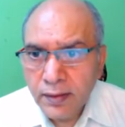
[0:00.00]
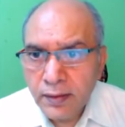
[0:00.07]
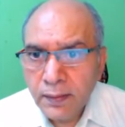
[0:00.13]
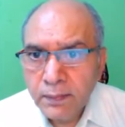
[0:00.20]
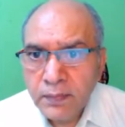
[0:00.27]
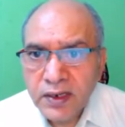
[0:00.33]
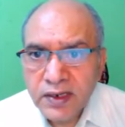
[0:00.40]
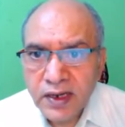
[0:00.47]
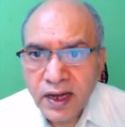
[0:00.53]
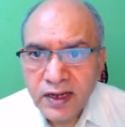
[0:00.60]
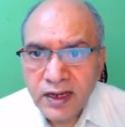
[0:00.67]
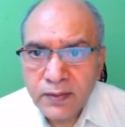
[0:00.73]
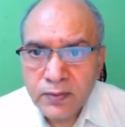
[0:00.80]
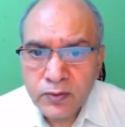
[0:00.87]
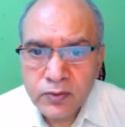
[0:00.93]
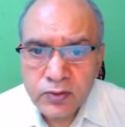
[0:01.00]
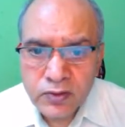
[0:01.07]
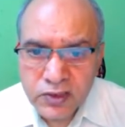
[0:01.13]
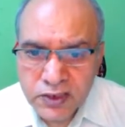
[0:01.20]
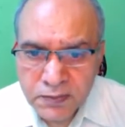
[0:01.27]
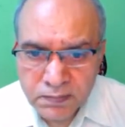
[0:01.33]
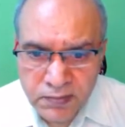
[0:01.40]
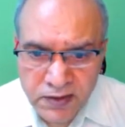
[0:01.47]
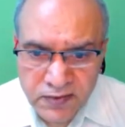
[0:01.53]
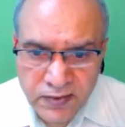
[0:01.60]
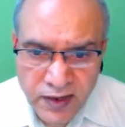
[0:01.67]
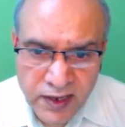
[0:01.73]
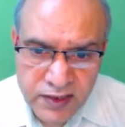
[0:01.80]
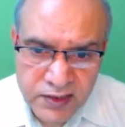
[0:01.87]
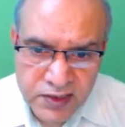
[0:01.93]
But I have to
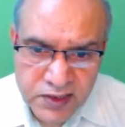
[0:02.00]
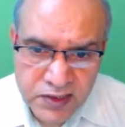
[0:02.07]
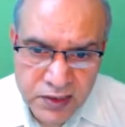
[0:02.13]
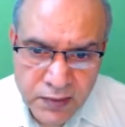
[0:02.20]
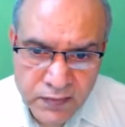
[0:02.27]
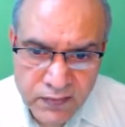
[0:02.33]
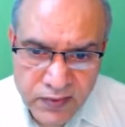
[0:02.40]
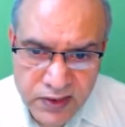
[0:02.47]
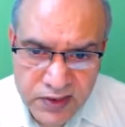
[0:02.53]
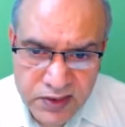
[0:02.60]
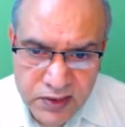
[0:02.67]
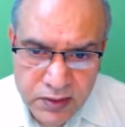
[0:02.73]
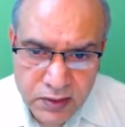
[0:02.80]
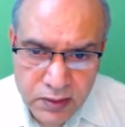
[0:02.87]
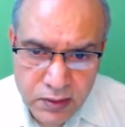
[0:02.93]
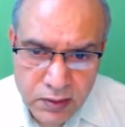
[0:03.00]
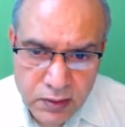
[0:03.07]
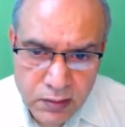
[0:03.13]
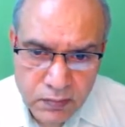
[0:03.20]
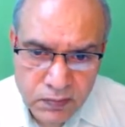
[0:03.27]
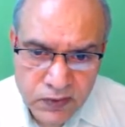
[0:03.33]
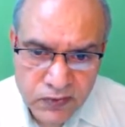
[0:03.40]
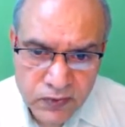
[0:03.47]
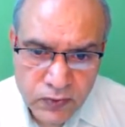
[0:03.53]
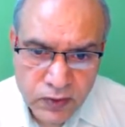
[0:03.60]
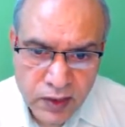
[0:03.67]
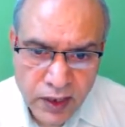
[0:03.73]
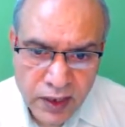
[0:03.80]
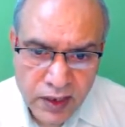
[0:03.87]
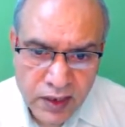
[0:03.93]
simplify this term first before
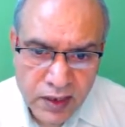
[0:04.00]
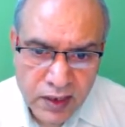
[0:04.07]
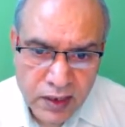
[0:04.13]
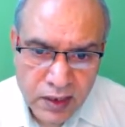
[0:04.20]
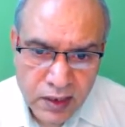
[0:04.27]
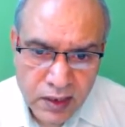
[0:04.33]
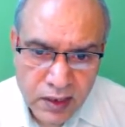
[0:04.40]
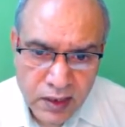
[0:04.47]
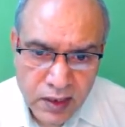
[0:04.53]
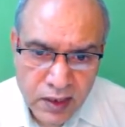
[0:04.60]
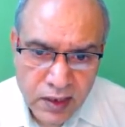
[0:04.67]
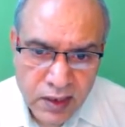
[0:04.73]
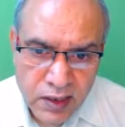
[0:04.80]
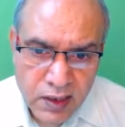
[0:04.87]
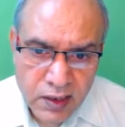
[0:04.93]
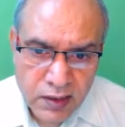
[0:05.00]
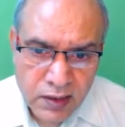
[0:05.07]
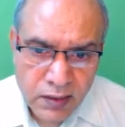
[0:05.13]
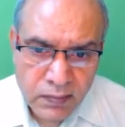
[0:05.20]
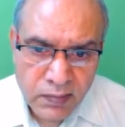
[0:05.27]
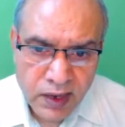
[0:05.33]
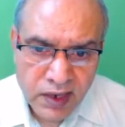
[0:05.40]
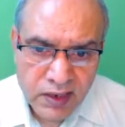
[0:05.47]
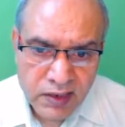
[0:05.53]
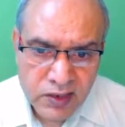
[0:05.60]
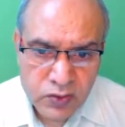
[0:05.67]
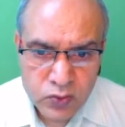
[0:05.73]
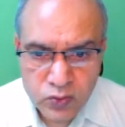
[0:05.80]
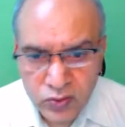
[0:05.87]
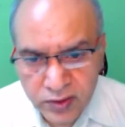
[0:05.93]
I combine these
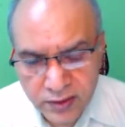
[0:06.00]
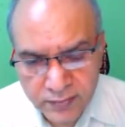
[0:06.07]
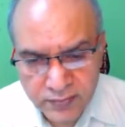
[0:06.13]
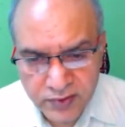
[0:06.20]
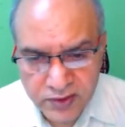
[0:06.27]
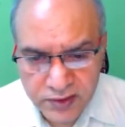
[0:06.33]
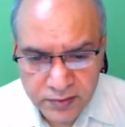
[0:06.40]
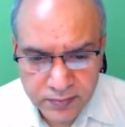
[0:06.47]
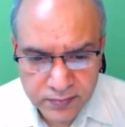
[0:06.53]
two terms.